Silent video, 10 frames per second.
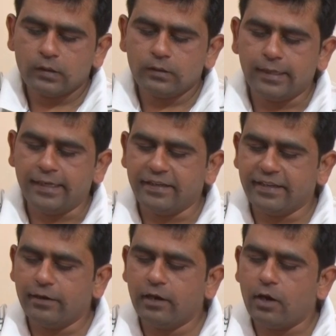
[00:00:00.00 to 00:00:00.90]
the
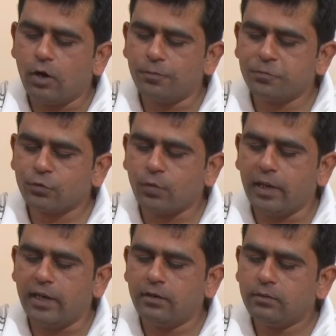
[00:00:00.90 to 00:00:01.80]
integral of
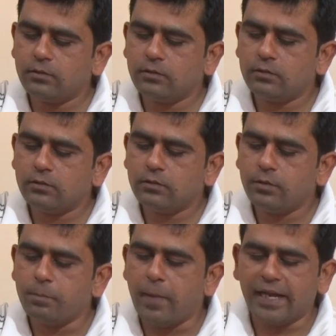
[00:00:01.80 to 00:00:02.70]
square
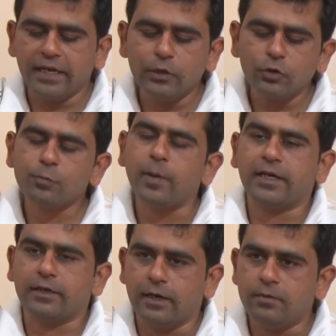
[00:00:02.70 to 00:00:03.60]
magnitude
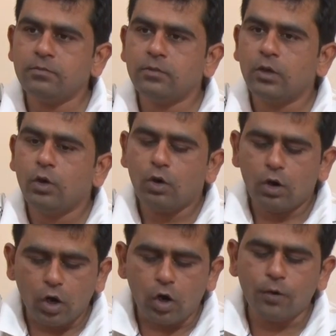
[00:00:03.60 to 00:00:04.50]
spectrum
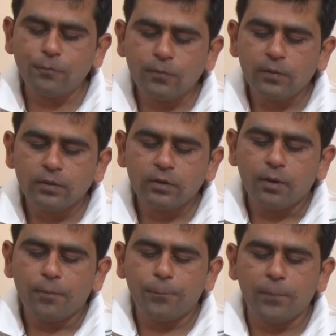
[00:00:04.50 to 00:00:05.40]
of
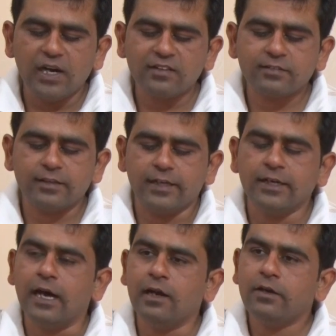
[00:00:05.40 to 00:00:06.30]
pulse
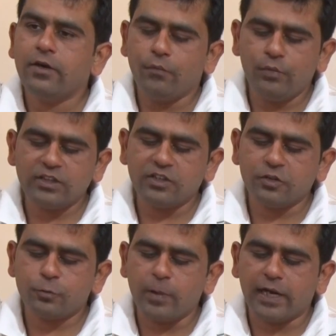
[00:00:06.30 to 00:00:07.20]
signal with
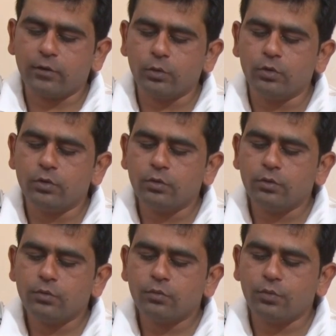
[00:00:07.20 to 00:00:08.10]
respect to
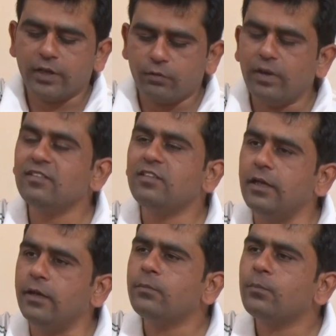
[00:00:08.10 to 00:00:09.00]
frequency